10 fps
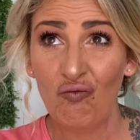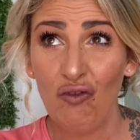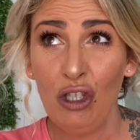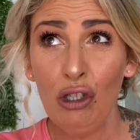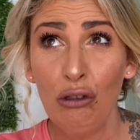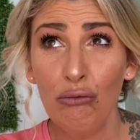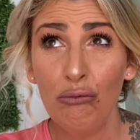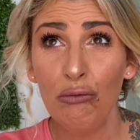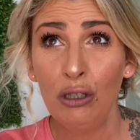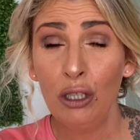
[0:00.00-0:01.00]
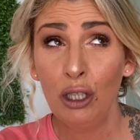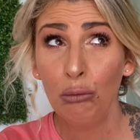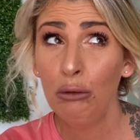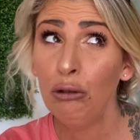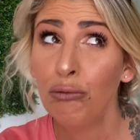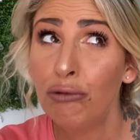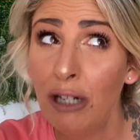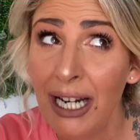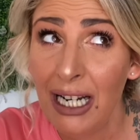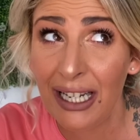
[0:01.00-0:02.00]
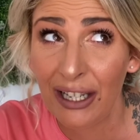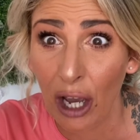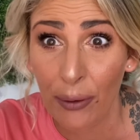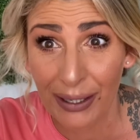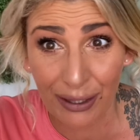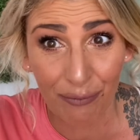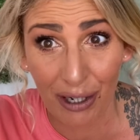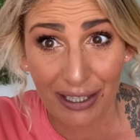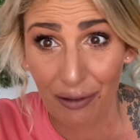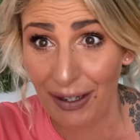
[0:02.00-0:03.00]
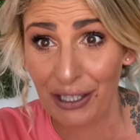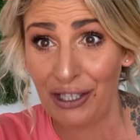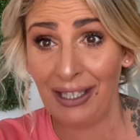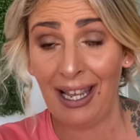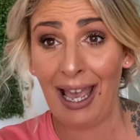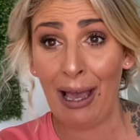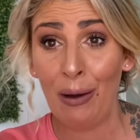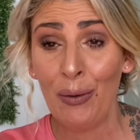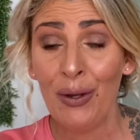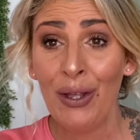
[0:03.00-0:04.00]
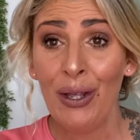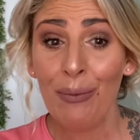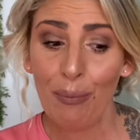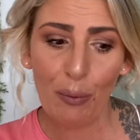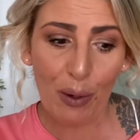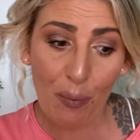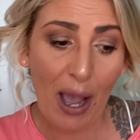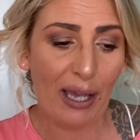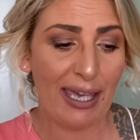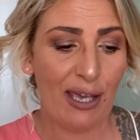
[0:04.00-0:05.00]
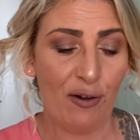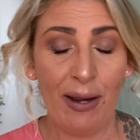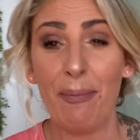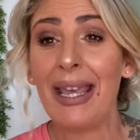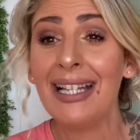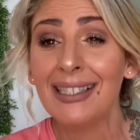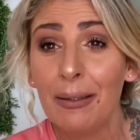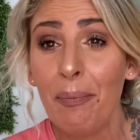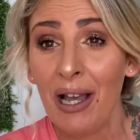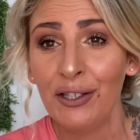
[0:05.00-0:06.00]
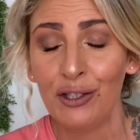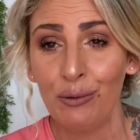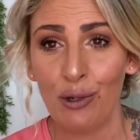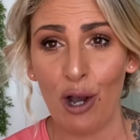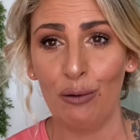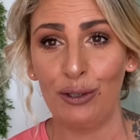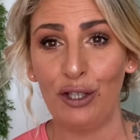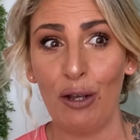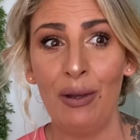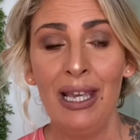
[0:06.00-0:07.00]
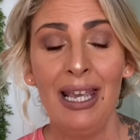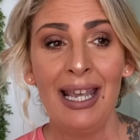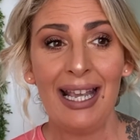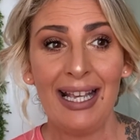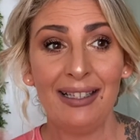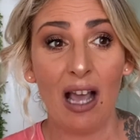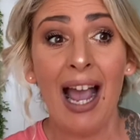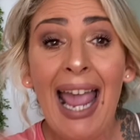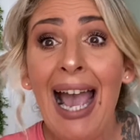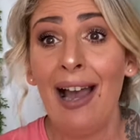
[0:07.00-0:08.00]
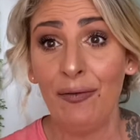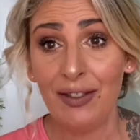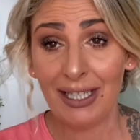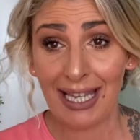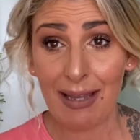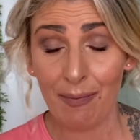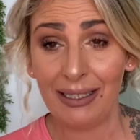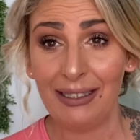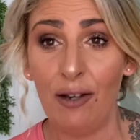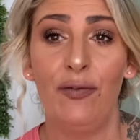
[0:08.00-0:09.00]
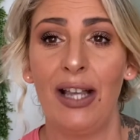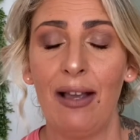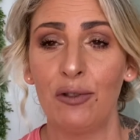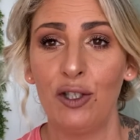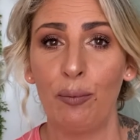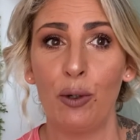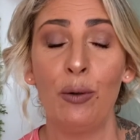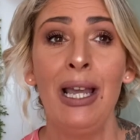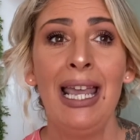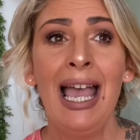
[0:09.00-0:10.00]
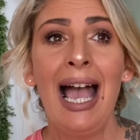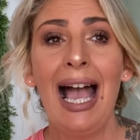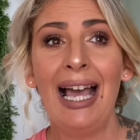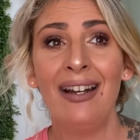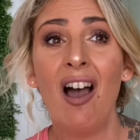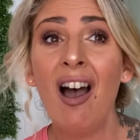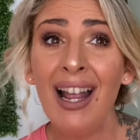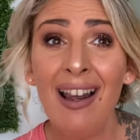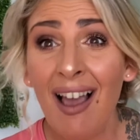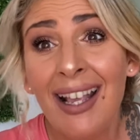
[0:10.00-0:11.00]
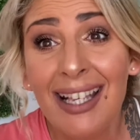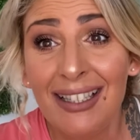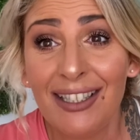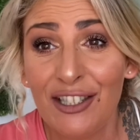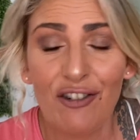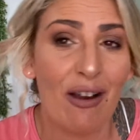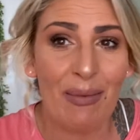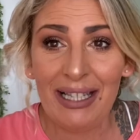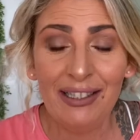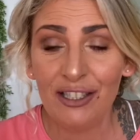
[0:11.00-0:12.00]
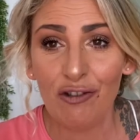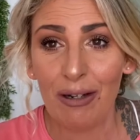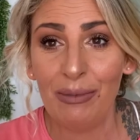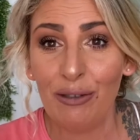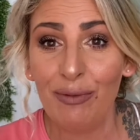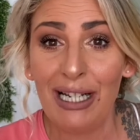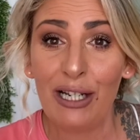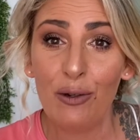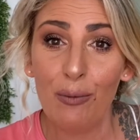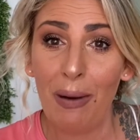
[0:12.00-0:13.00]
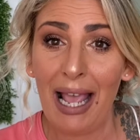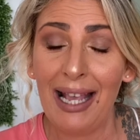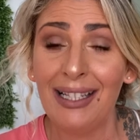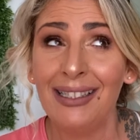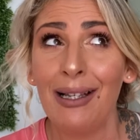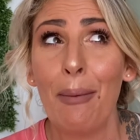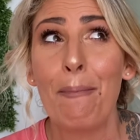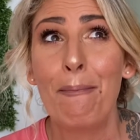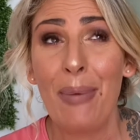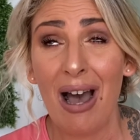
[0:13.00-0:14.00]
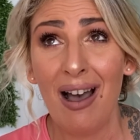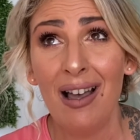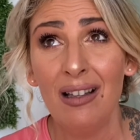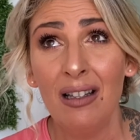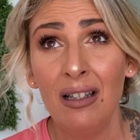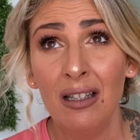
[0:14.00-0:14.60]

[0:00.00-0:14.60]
Not really going in the right direction, Cal, but we're working on it. But it's a personal goal, so I have to keep myself accountable. And I like Instagram. Instagram's a really cool place, but